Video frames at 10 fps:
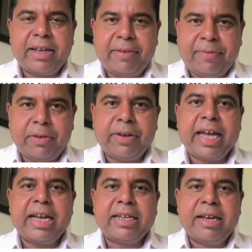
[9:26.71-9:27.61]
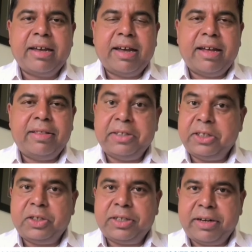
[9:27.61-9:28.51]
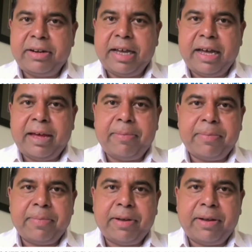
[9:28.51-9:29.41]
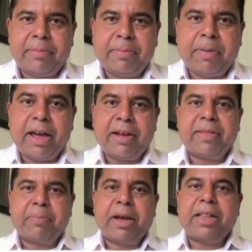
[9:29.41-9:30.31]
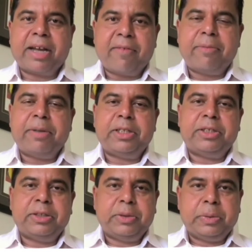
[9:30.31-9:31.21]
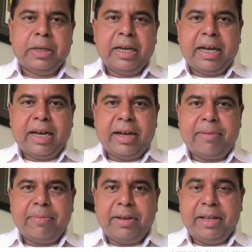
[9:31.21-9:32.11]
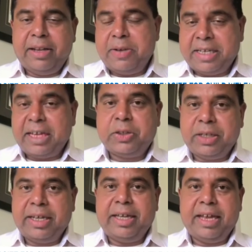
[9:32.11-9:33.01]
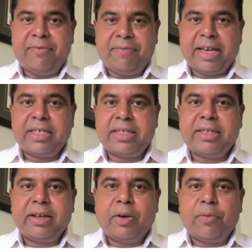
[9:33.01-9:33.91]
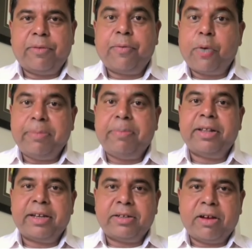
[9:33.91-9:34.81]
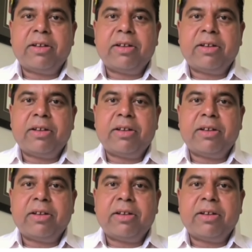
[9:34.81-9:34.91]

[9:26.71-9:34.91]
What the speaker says: if you look at the decision by the government to essentially invest over $40 billion